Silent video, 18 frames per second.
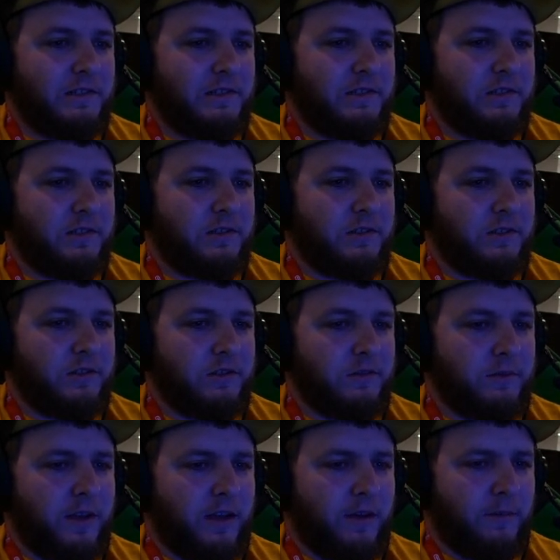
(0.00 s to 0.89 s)
So
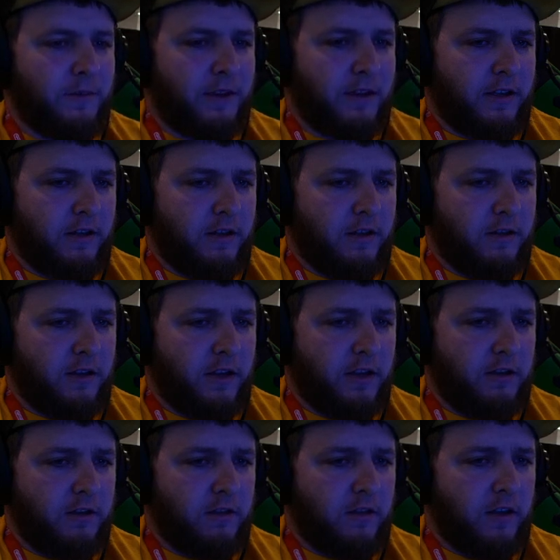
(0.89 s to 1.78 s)
I'm happy I
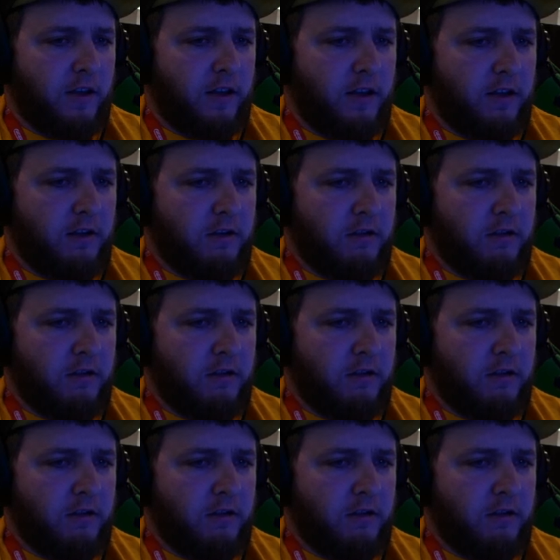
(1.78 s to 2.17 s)
landed that.